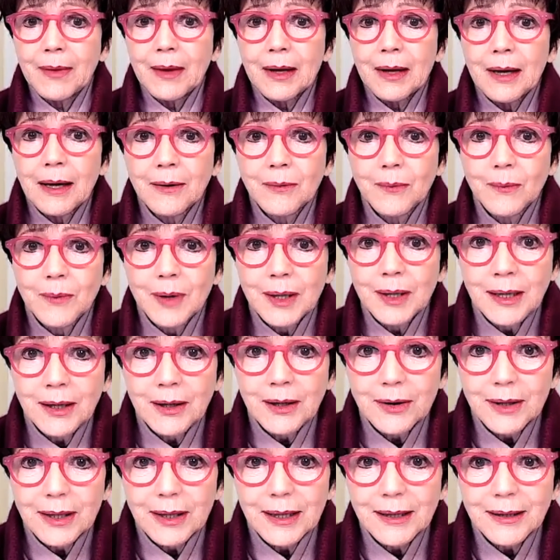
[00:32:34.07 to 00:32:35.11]
and when he
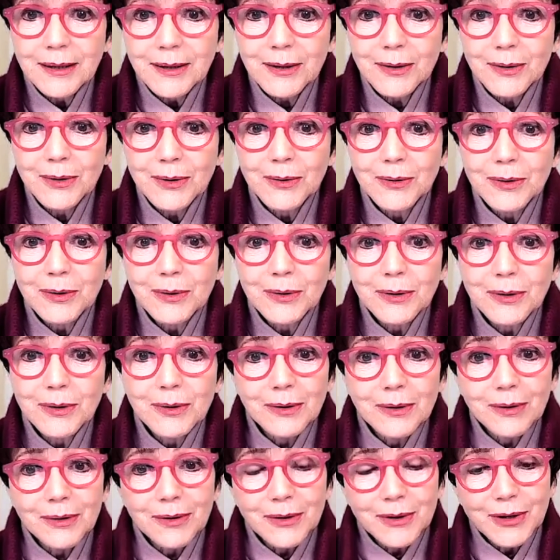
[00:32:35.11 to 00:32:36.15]
got out to look,
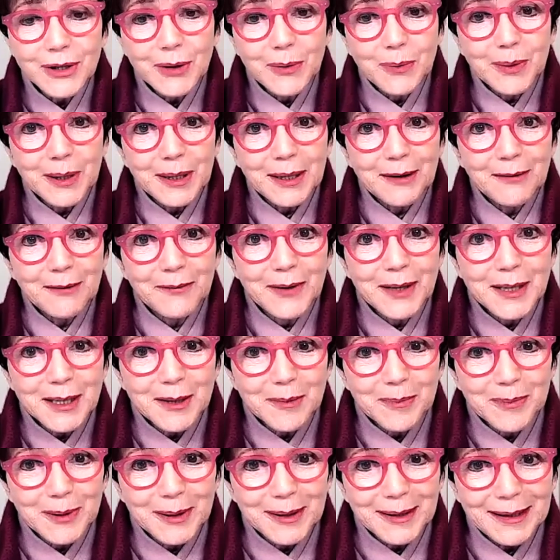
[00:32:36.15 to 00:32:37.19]
she went
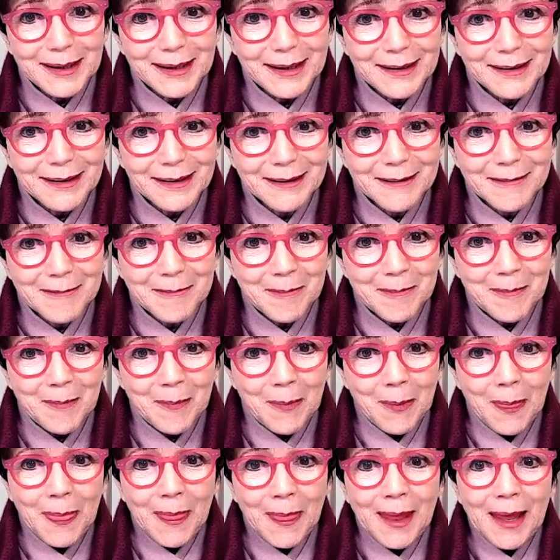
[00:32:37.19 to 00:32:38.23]
invisible again,
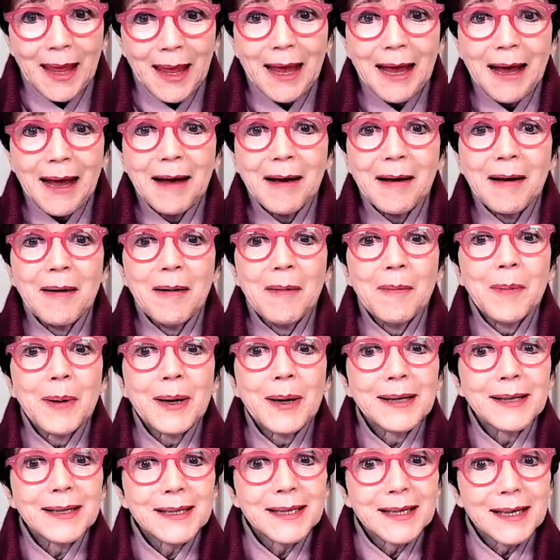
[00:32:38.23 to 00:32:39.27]
but
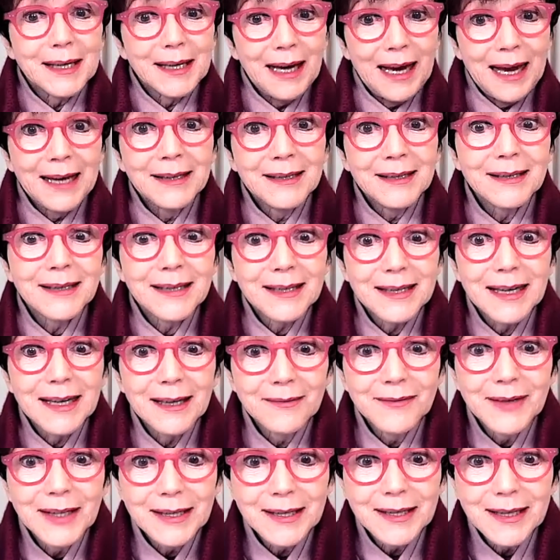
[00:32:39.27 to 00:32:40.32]
it sa- and it saved
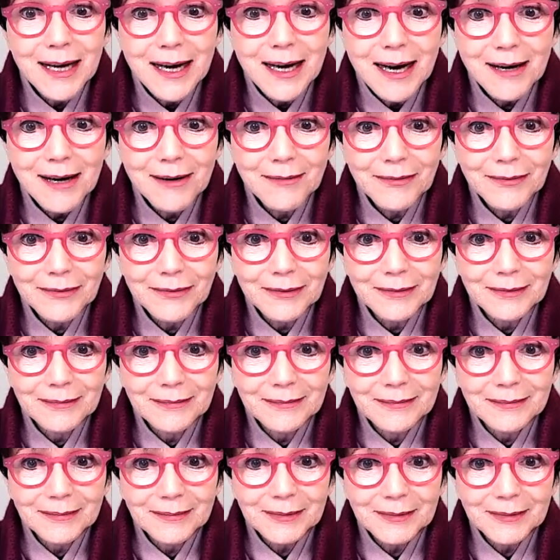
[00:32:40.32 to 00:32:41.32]
his life. Right.